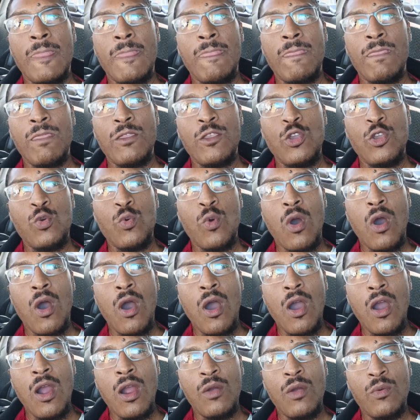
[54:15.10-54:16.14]
You
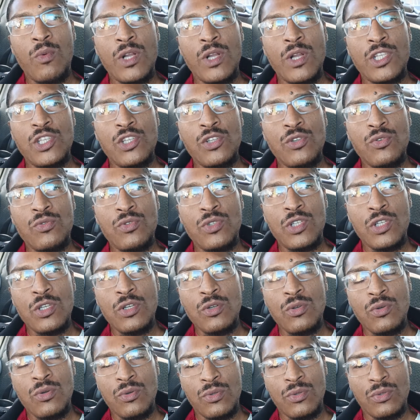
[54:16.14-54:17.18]
are what you
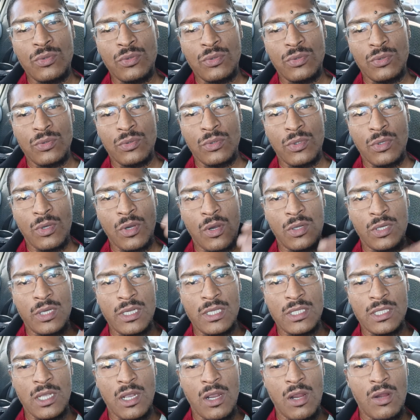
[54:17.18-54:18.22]
do on
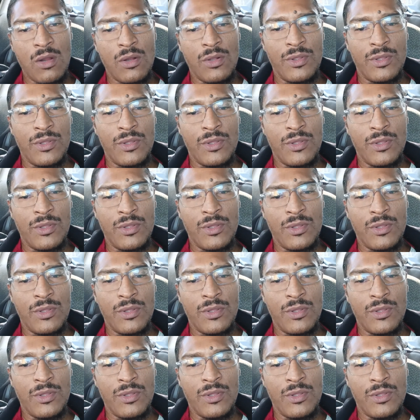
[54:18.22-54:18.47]
this earth.